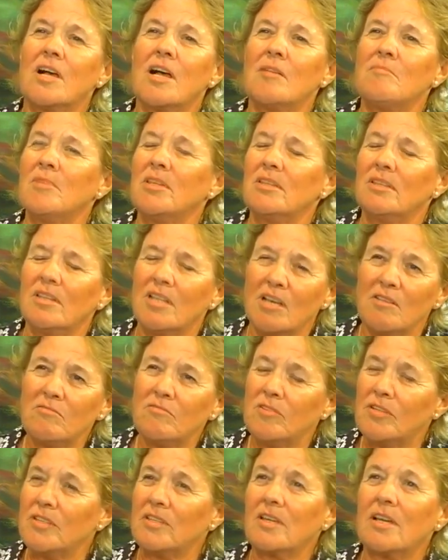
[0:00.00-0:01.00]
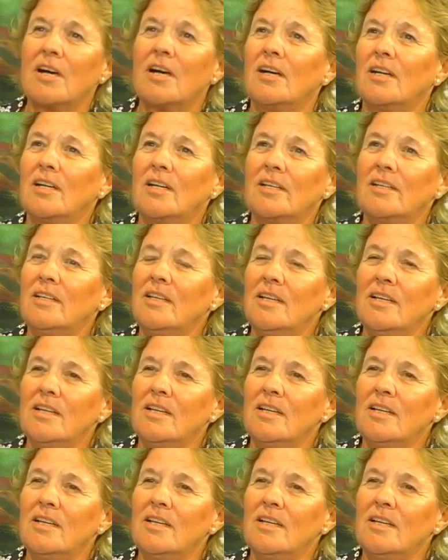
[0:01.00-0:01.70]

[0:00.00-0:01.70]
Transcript: I'm in love with God.